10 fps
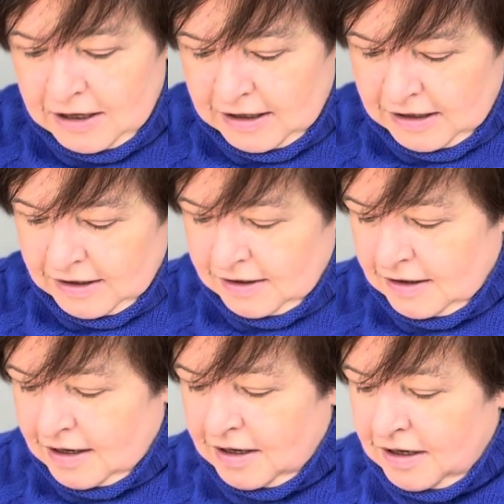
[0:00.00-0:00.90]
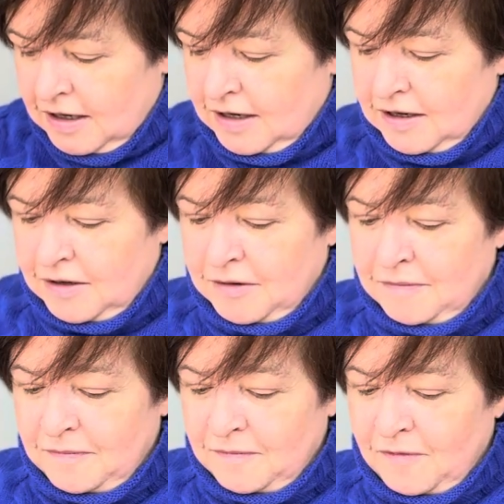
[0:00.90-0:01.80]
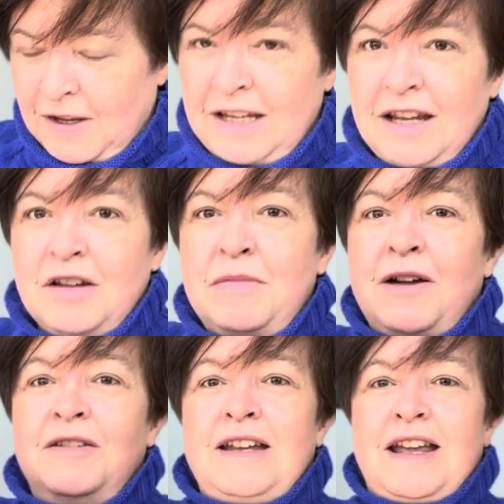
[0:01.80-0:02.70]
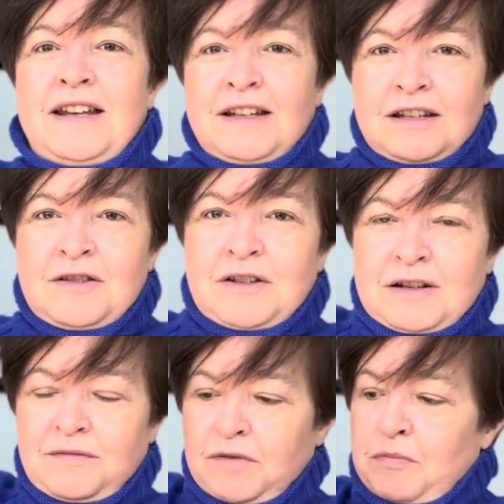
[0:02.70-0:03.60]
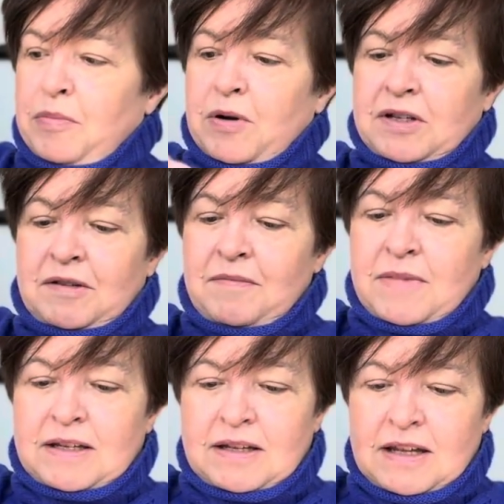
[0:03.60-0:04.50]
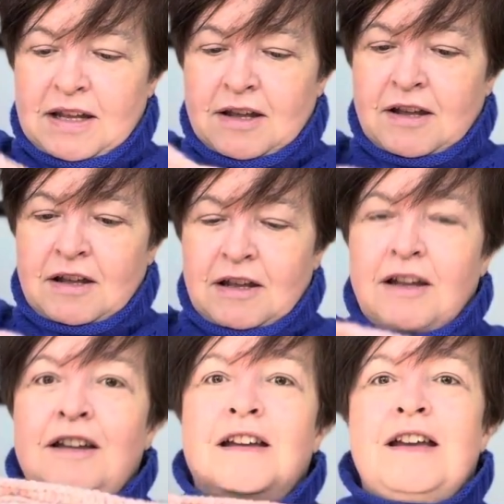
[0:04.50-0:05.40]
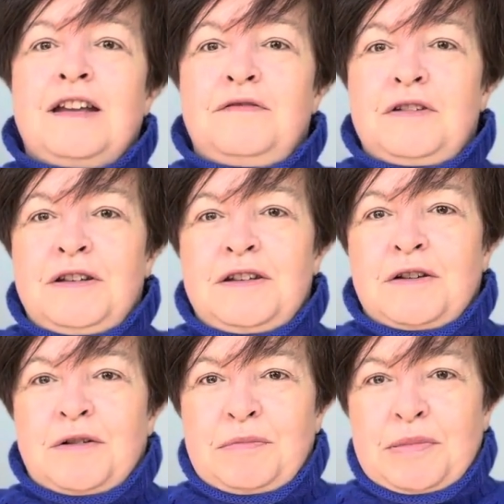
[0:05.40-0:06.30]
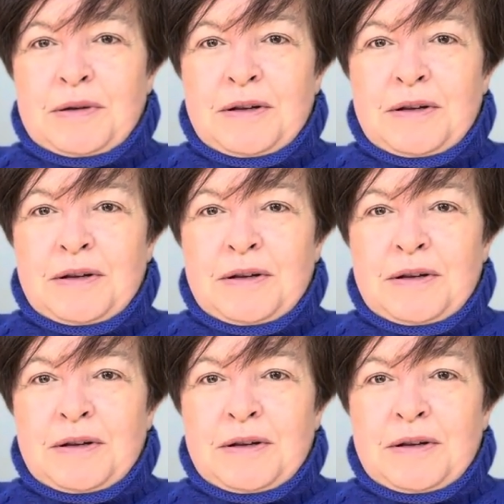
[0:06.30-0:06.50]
And I am thinking about adding it not at the bottom, but here at the top,